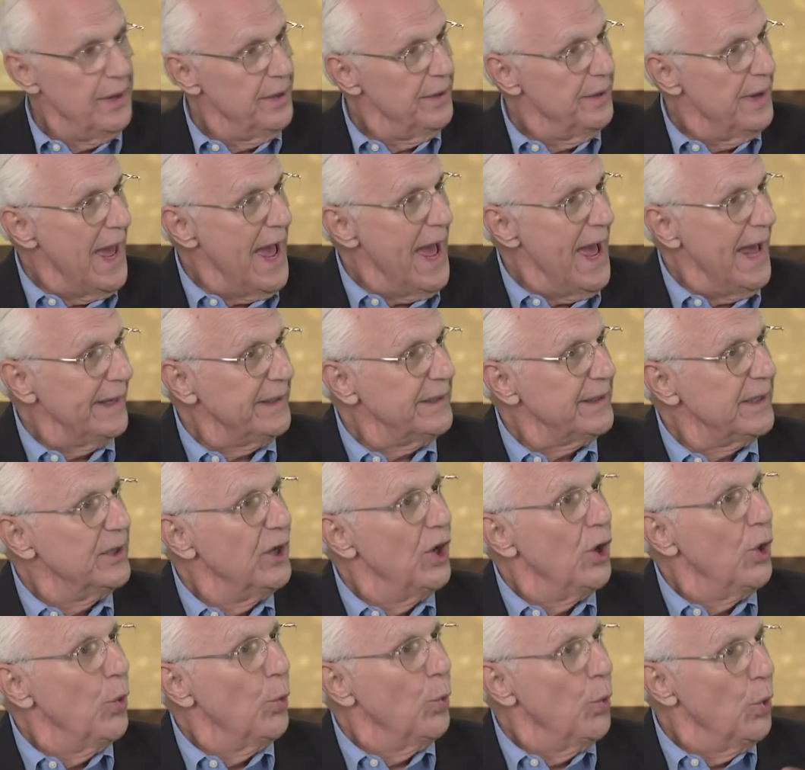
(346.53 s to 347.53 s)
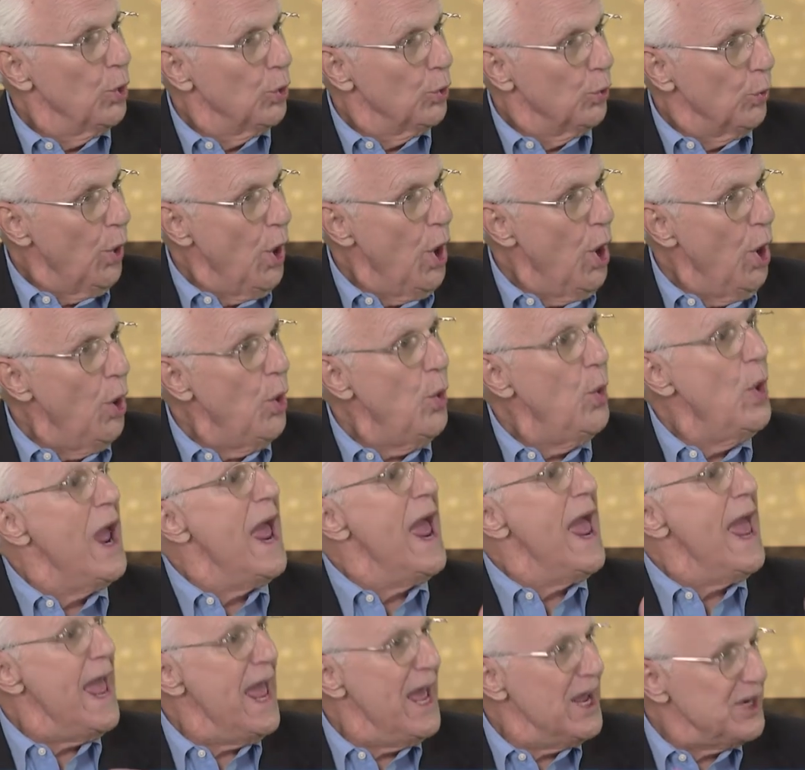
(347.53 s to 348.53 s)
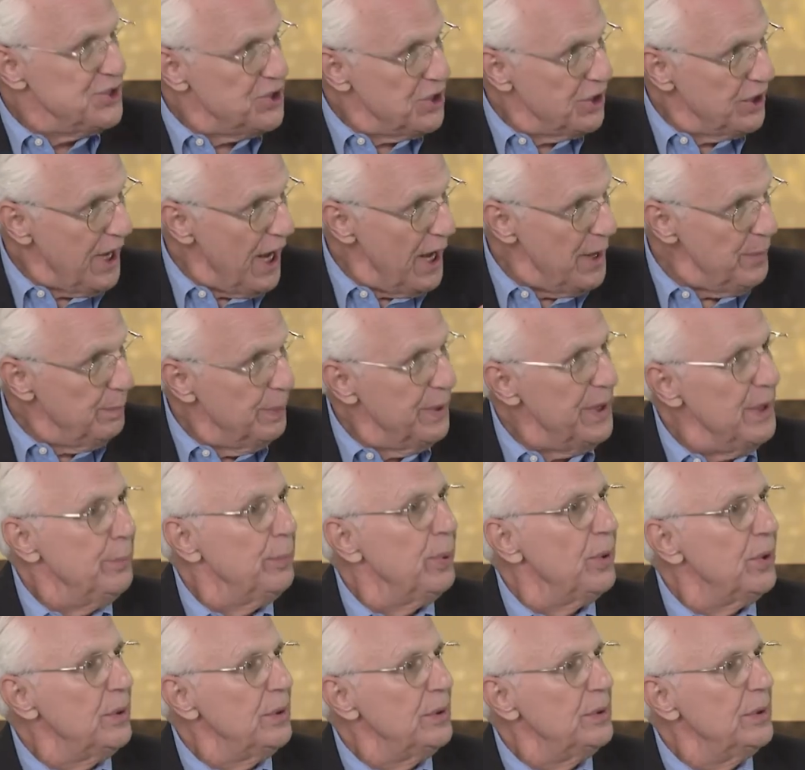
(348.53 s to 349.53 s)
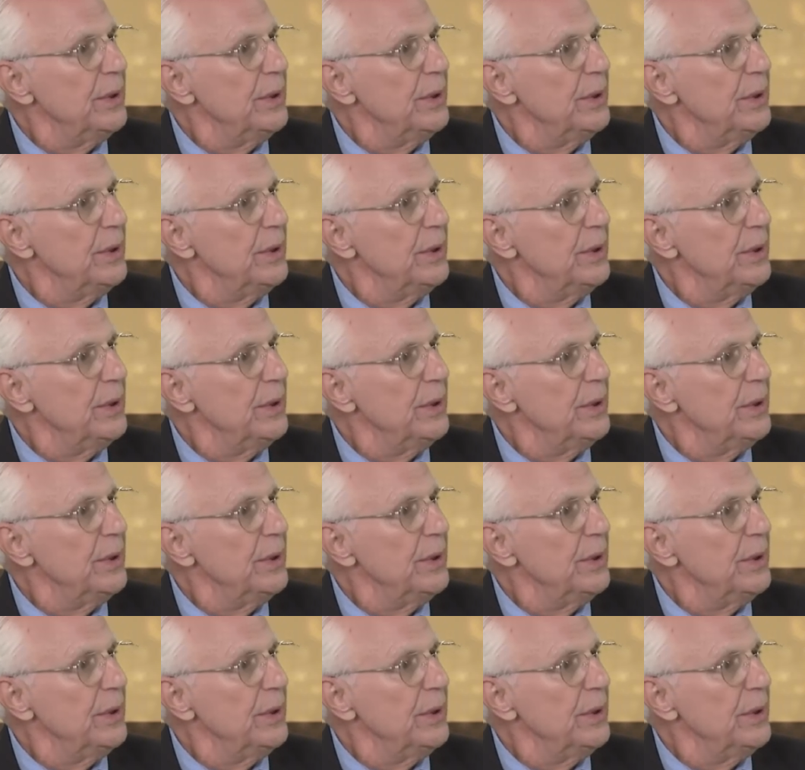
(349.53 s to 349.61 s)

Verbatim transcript: that will grow, educate people.